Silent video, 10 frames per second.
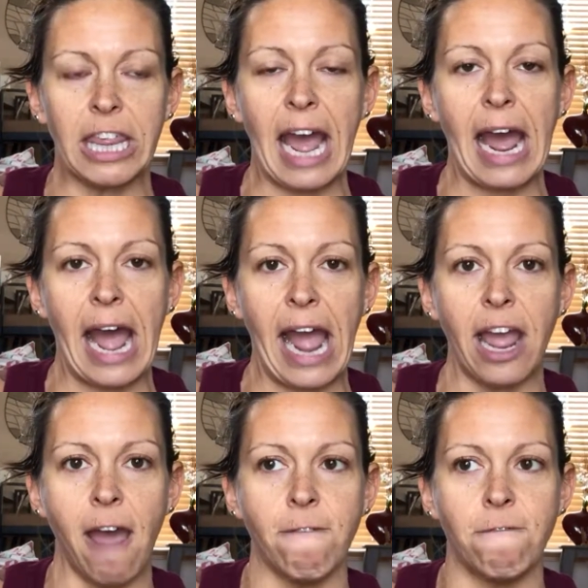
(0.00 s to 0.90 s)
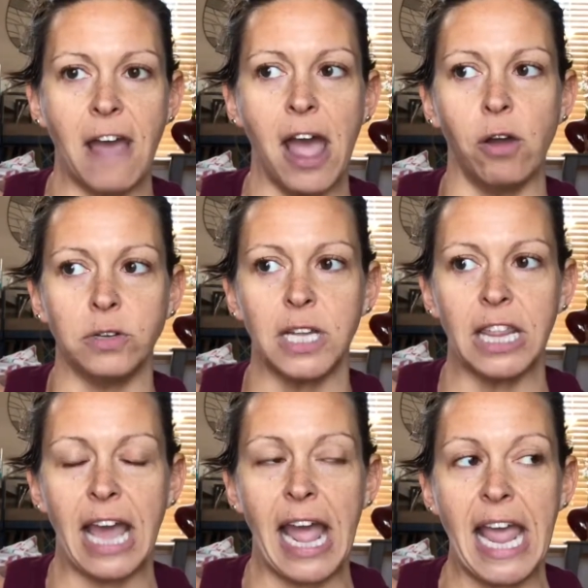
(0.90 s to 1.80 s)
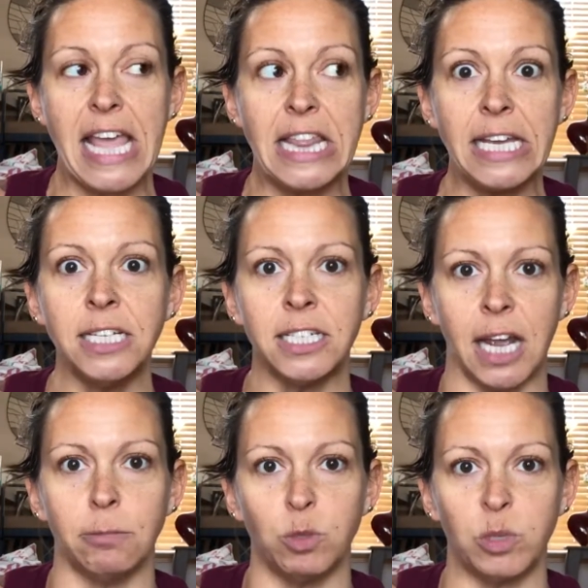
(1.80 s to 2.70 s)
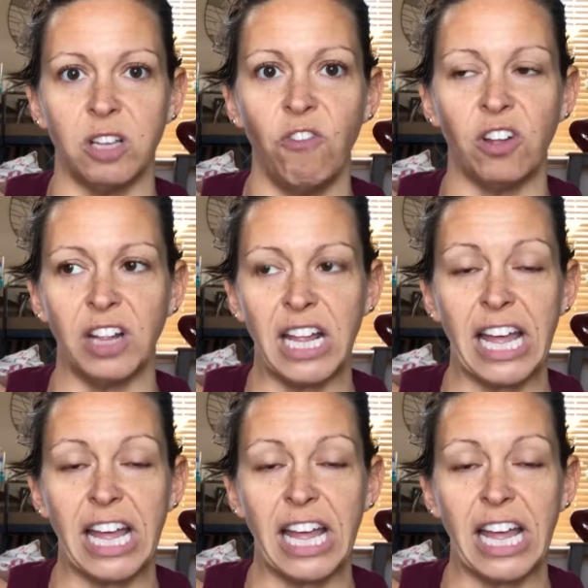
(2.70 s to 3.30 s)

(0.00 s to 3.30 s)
that I have found that in these times specifically,